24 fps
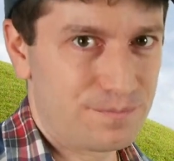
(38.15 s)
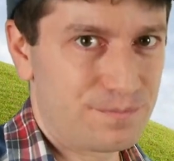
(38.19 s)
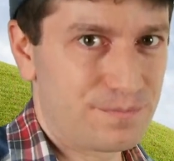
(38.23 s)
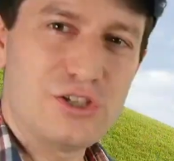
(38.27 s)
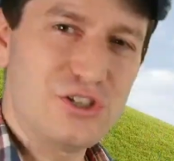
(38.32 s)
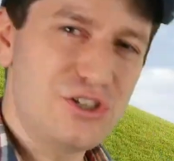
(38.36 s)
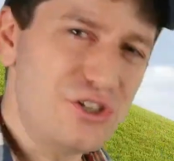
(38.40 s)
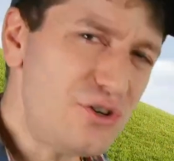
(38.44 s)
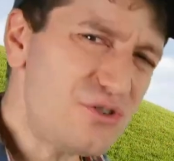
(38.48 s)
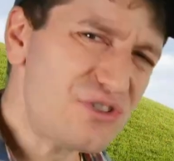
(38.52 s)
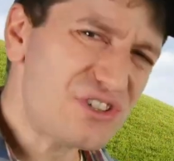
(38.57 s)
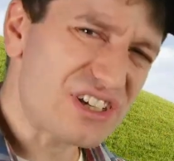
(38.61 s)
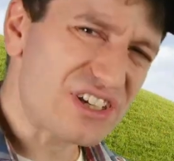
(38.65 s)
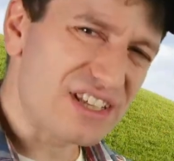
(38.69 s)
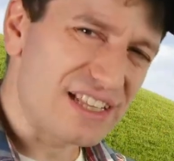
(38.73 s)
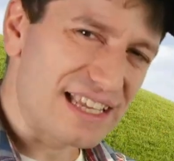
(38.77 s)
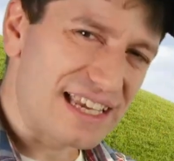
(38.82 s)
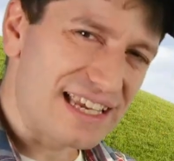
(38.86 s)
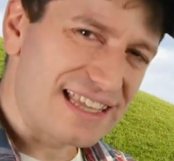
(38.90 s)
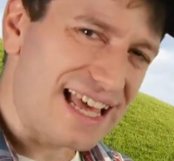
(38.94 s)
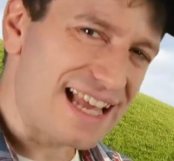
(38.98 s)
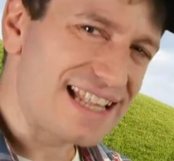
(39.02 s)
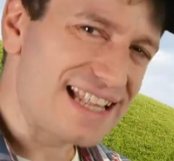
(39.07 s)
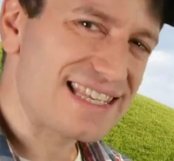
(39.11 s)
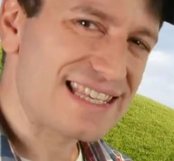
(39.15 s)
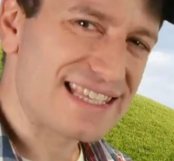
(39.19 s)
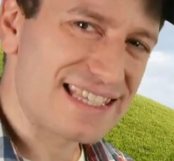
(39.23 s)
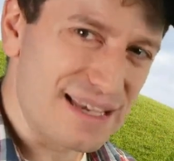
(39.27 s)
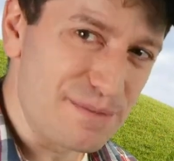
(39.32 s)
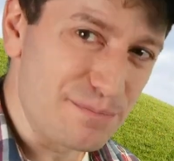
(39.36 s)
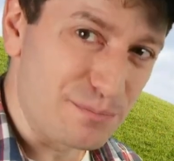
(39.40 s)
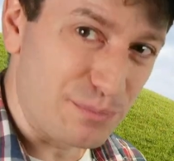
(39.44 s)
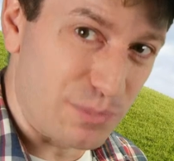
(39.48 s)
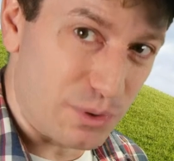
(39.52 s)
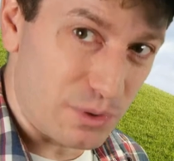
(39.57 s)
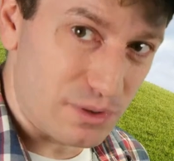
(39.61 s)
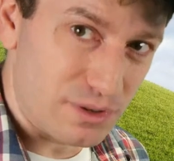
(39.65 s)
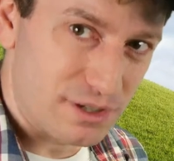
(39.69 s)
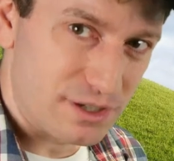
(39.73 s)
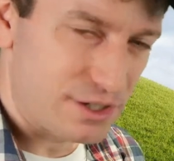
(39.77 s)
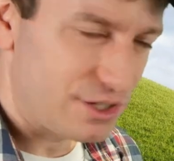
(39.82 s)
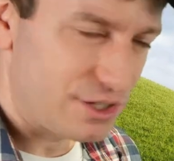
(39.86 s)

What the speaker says: Usually that's simple.